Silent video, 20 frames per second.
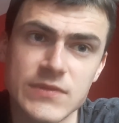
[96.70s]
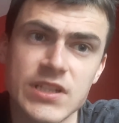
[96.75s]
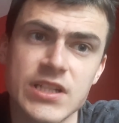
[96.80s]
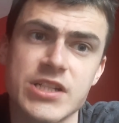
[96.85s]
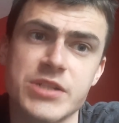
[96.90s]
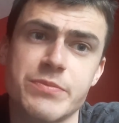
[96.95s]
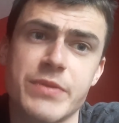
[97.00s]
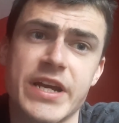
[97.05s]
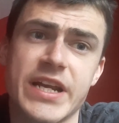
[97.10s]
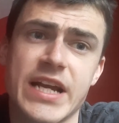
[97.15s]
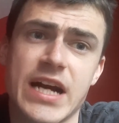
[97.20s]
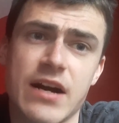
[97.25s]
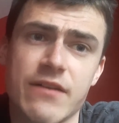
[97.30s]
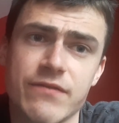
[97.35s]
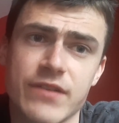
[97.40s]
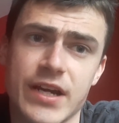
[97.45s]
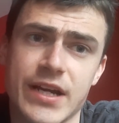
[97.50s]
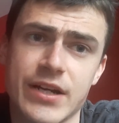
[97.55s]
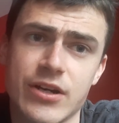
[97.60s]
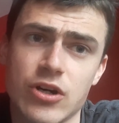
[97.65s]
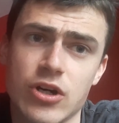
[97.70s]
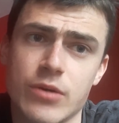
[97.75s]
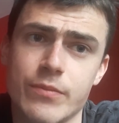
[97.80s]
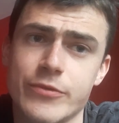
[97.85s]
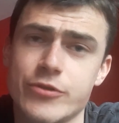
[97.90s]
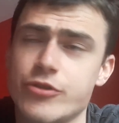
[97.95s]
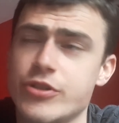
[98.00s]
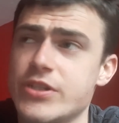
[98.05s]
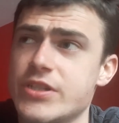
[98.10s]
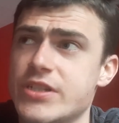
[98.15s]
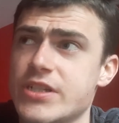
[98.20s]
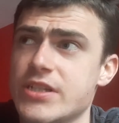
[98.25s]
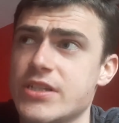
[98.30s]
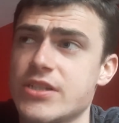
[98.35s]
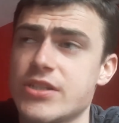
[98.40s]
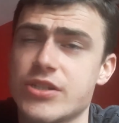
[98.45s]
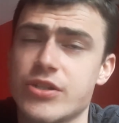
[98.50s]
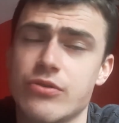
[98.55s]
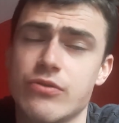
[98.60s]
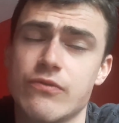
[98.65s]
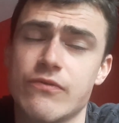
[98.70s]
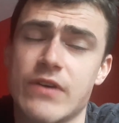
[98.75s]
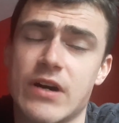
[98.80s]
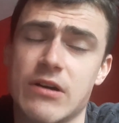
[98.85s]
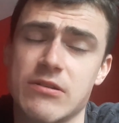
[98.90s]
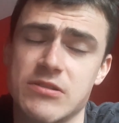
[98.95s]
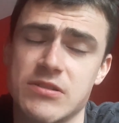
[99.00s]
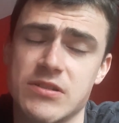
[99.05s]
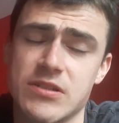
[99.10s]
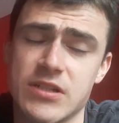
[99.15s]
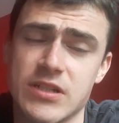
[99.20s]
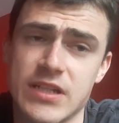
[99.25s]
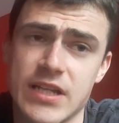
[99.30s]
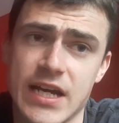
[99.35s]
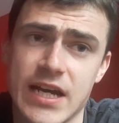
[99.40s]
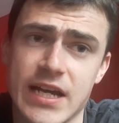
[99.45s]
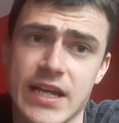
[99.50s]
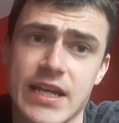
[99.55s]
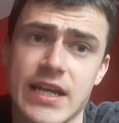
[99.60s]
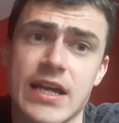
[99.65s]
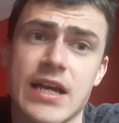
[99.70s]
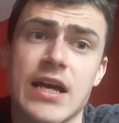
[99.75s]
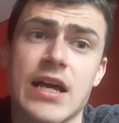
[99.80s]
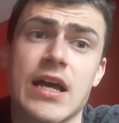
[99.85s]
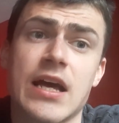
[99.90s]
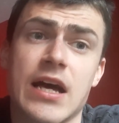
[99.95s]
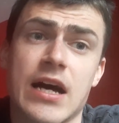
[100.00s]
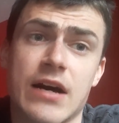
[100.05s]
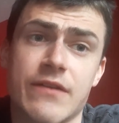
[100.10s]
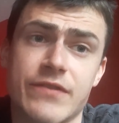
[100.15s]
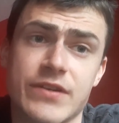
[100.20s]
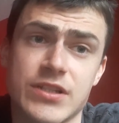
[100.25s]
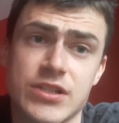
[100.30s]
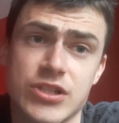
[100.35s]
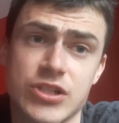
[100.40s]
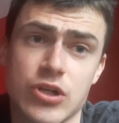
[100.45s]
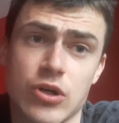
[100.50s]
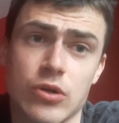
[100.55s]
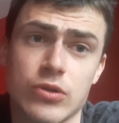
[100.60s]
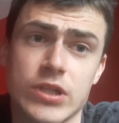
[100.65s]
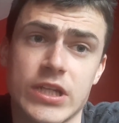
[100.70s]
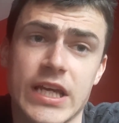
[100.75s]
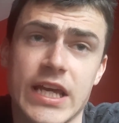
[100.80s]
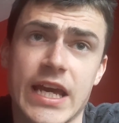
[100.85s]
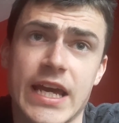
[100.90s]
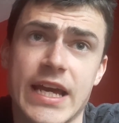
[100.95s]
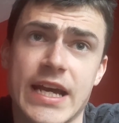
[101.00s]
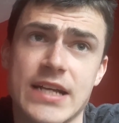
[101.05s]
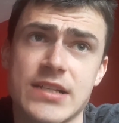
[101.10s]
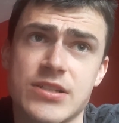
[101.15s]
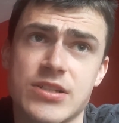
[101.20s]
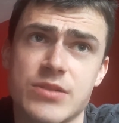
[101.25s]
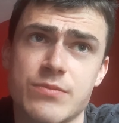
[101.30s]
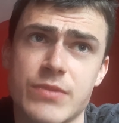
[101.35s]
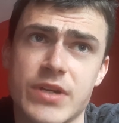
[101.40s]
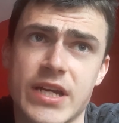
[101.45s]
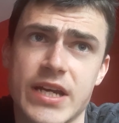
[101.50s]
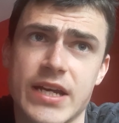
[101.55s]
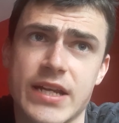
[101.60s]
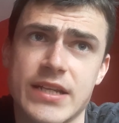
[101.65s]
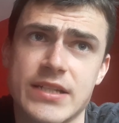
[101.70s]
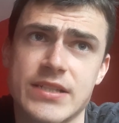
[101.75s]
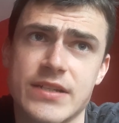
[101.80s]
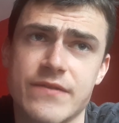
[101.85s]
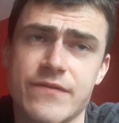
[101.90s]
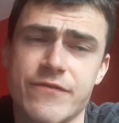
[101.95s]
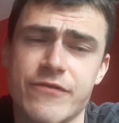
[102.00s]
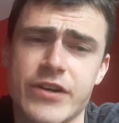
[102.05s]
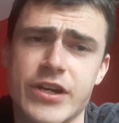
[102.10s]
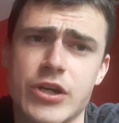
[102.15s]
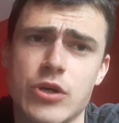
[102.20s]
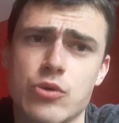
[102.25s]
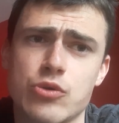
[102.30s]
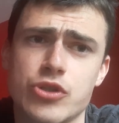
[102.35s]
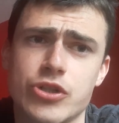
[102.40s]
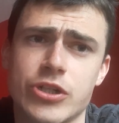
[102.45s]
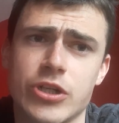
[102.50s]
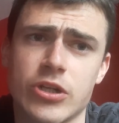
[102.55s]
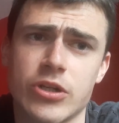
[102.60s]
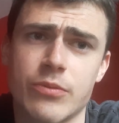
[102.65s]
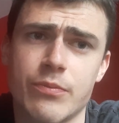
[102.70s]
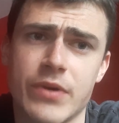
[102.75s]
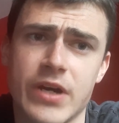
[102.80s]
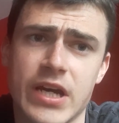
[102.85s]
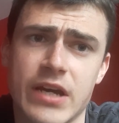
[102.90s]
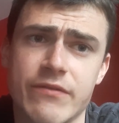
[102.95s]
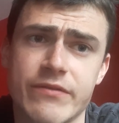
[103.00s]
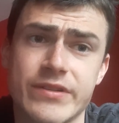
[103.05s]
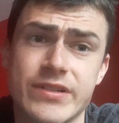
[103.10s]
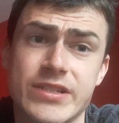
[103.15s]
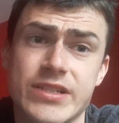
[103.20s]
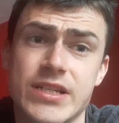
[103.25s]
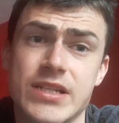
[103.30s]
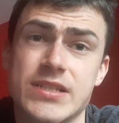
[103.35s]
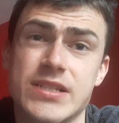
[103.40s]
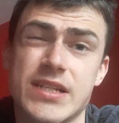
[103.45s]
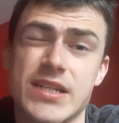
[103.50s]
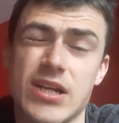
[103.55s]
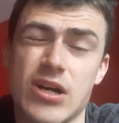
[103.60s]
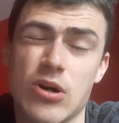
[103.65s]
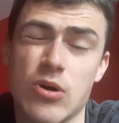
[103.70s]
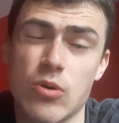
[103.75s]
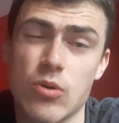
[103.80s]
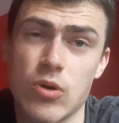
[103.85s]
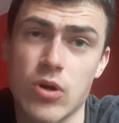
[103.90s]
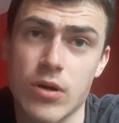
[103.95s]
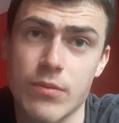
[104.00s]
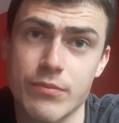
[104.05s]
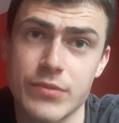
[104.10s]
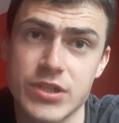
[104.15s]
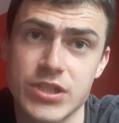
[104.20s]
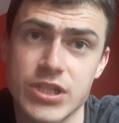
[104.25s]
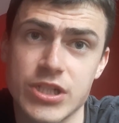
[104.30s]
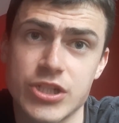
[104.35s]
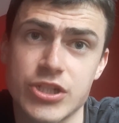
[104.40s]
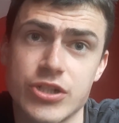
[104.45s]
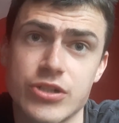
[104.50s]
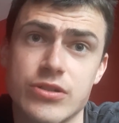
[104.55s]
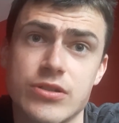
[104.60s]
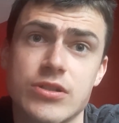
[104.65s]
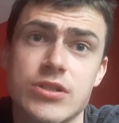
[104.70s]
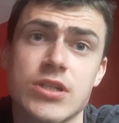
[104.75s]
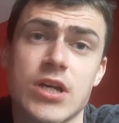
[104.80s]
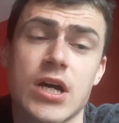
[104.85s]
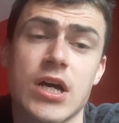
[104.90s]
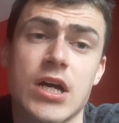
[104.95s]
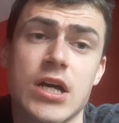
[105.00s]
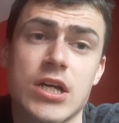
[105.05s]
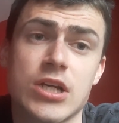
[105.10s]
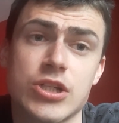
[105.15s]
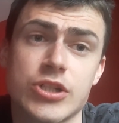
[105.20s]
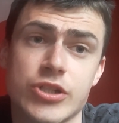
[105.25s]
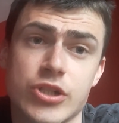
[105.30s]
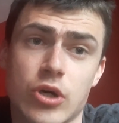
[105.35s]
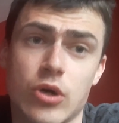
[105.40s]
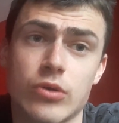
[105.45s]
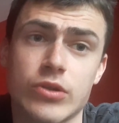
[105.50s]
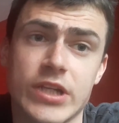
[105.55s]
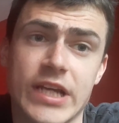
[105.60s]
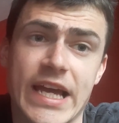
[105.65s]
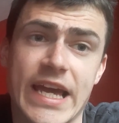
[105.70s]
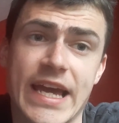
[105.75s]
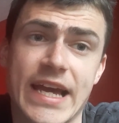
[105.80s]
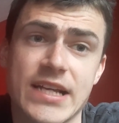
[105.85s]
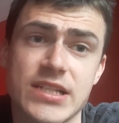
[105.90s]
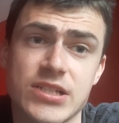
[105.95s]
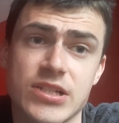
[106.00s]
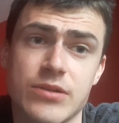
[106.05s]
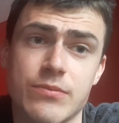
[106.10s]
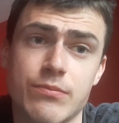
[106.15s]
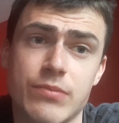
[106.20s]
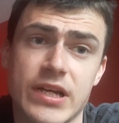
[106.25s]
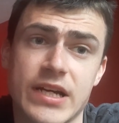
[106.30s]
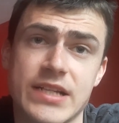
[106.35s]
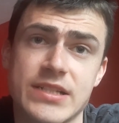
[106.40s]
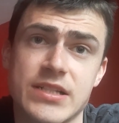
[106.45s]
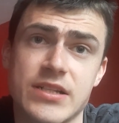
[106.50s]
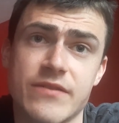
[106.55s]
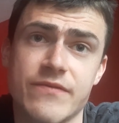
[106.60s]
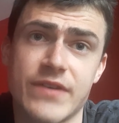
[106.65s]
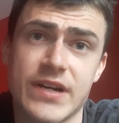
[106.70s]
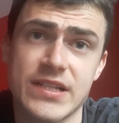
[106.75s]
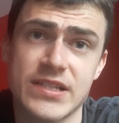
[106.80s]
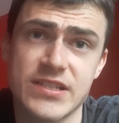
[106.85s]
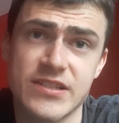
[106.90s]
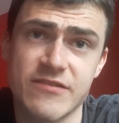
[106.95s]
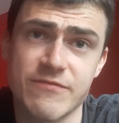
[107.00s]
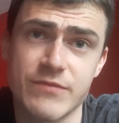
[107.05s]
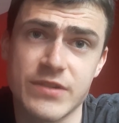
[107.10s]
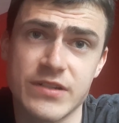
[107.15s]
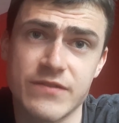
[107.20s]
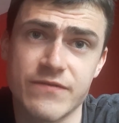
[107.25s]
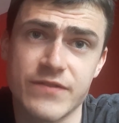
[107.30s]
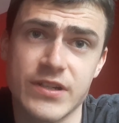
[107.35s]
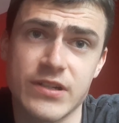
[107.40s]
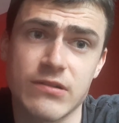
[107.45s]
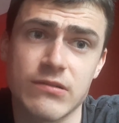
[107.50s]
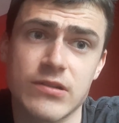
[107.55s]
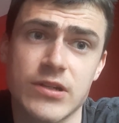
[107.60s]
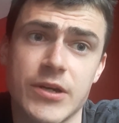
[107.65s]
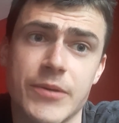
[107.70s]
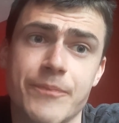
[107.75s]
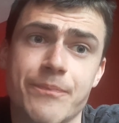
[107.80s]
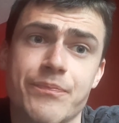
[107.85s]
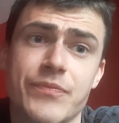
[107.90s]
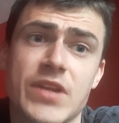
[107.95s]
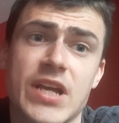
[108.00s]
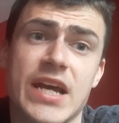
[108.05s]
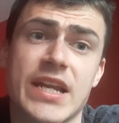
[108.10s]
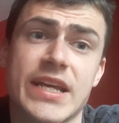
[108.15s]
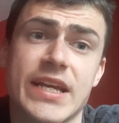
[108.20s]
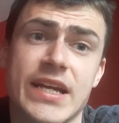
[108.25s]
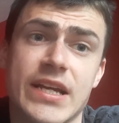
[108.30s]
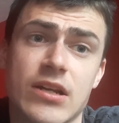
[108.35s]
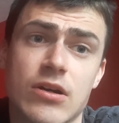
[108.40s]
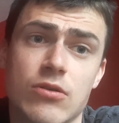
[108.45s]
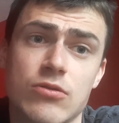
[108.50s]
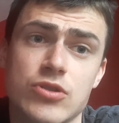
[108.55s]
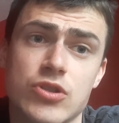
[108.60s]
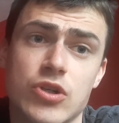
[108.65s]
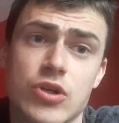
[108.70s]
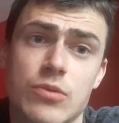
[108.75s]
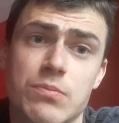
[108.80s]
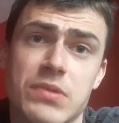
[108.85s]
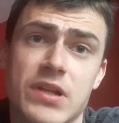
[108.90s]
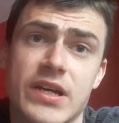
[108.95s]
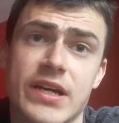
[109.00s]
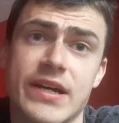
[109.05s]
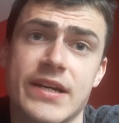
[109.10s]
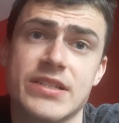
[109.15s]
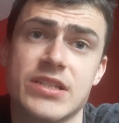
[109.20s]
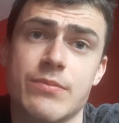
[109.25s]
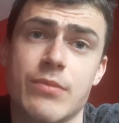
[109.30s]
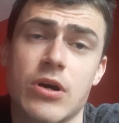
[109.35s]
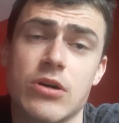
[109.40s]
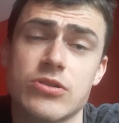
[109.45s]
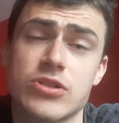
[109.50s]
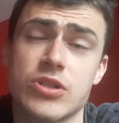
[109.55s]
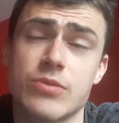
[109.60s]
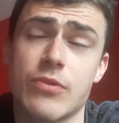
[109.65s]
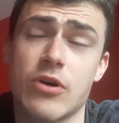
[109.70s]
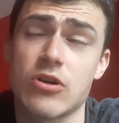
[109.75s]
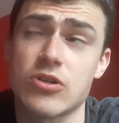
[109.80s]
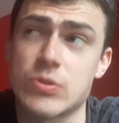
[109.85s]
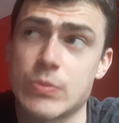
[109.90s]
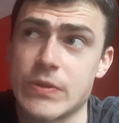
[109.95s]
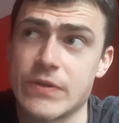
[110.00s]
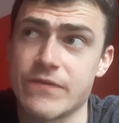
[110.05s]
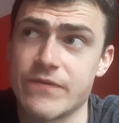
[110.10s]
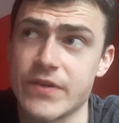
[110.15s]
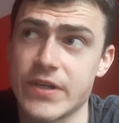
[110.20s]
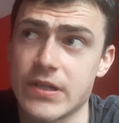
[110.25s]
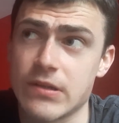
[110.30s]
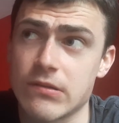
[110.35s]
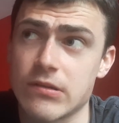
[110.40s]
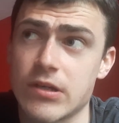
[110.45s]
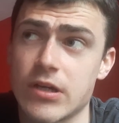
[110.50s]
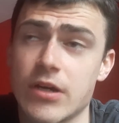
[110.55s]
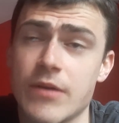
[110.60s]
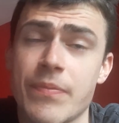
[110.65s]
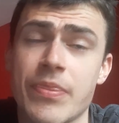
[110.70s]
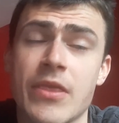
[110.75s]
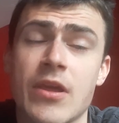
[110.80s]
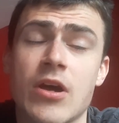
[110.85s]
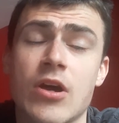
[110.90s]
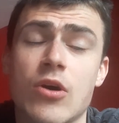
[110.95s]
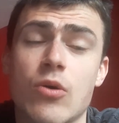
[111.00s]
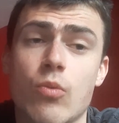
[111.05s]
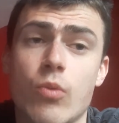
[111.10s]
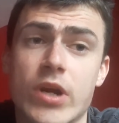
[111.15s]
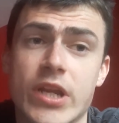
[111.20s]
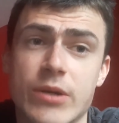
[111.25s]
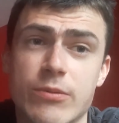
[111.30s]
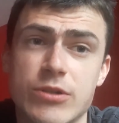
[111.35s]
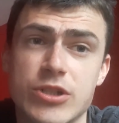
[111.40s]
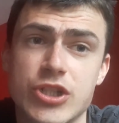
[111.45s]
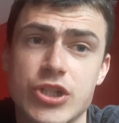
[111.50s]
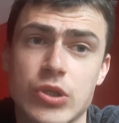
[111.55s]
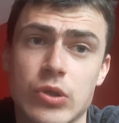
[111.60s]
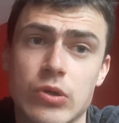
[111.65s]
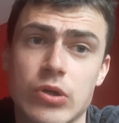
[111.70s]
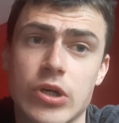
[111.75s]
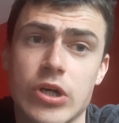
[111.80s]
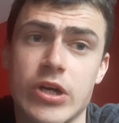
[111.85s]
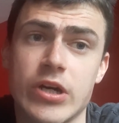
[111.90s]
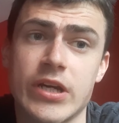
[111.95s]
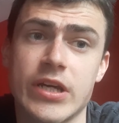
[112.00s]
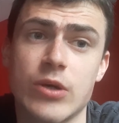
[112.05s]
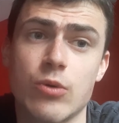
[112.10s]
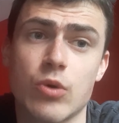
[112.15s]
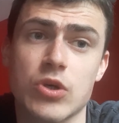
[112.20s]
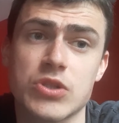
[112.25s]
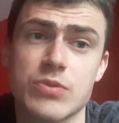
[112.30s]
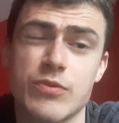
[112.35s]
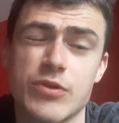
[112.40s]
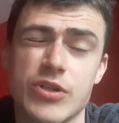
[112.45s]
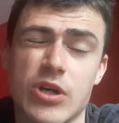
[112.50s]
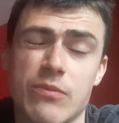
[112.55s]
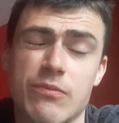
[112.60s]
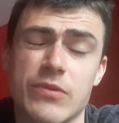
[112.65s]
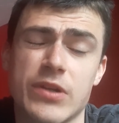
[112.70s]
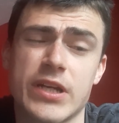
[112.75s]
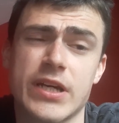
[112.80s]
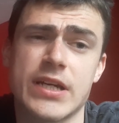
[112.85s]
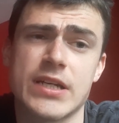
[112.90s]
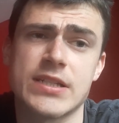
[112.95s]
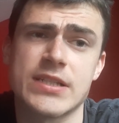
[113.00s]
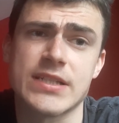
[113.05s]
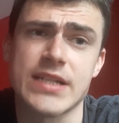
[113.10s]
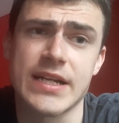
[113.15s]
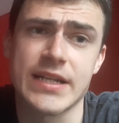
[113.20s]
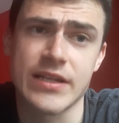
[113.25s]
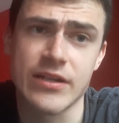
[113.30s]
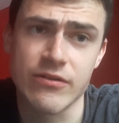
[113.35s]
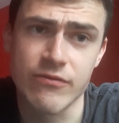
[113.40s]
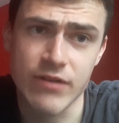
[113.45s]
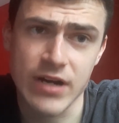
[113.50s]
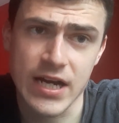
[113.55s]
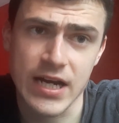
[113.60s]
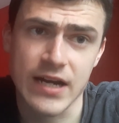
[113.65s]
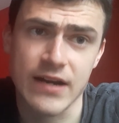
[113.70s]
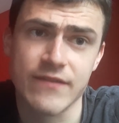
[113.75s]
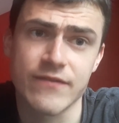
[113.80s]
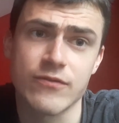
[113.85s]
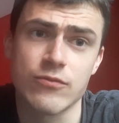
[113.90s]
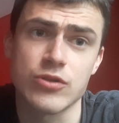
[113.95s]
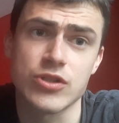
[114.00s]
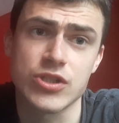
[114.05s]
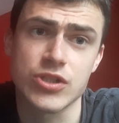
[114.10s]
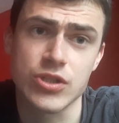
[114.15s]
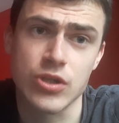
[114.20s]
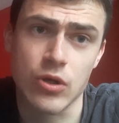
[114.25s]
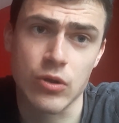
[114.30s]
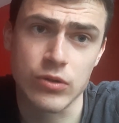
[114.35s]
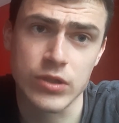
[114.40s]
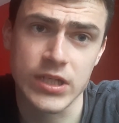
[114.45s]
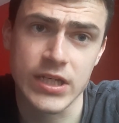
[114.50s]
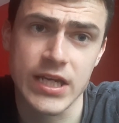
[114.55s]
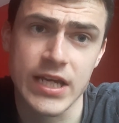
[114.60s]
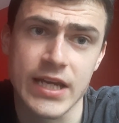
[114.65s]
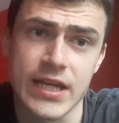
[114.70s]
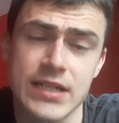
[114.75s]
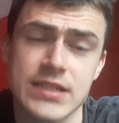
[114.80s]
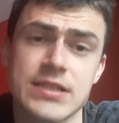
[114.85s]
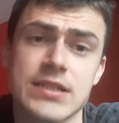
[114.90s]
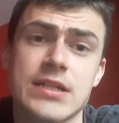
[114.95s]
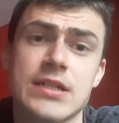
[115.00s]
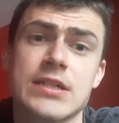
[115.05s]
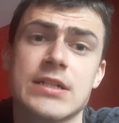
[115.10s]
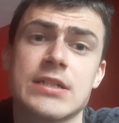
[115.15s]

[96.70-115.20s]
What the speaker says: He's been at Atletico Madrid since 2008. I think Saul Niguez has made, is it 300 odd appearances in all competitions. Saul Niguez can play as a defensive midfielder, and he can also play as a box-to-box midfielder. When he was younger, he was predominantly a centre-half, was Saul Niguez.